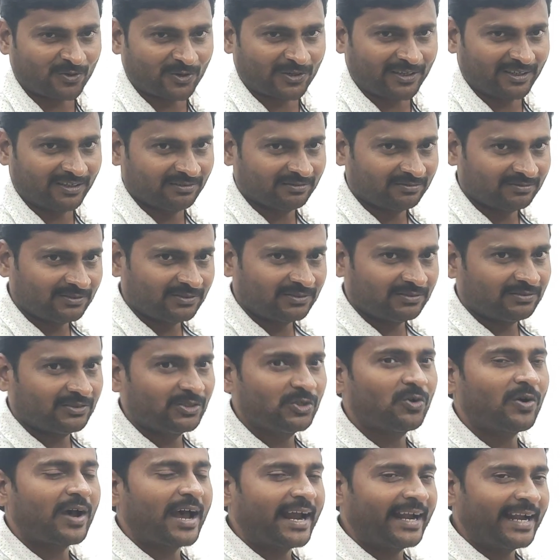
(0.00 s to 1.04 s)
word.
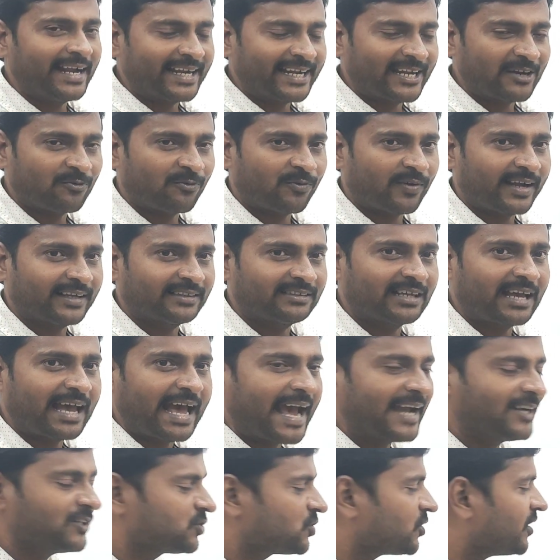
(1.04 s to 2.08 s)
You identify the
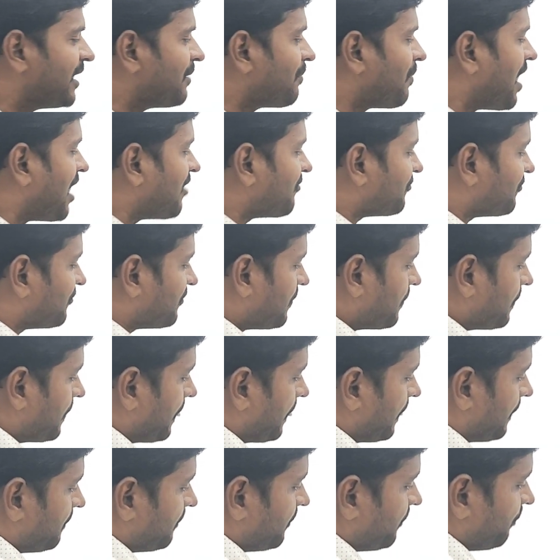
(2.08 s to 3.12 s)
antonym of
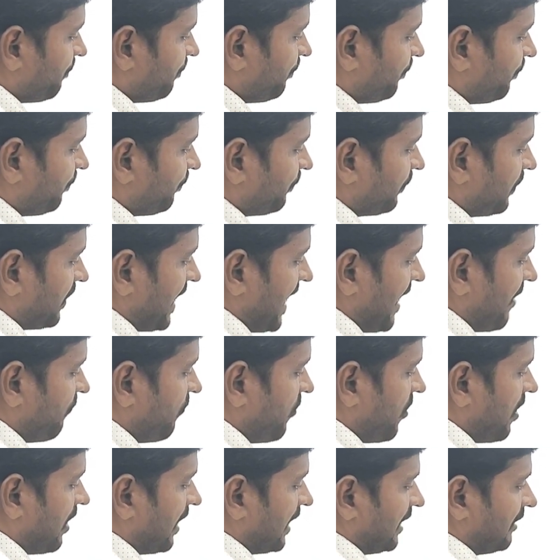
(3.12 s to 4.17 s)

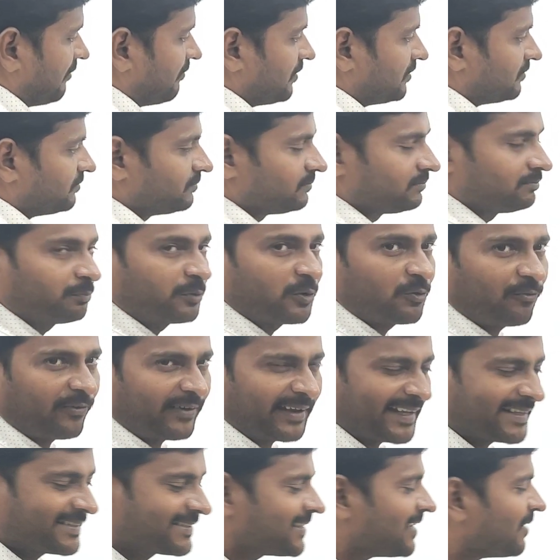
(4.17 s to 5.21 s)
evolve.
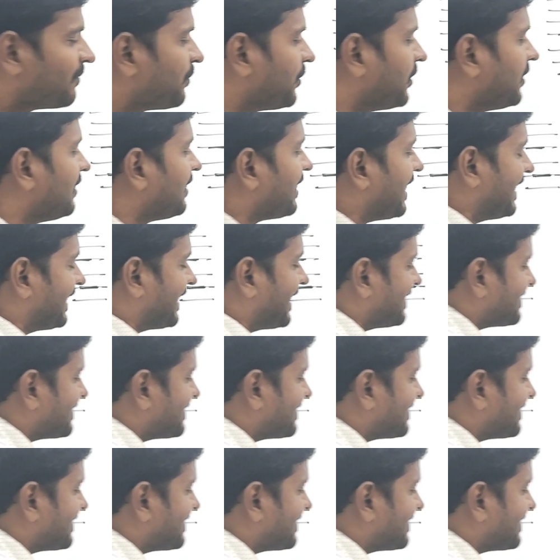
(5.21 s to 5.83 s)
For example, I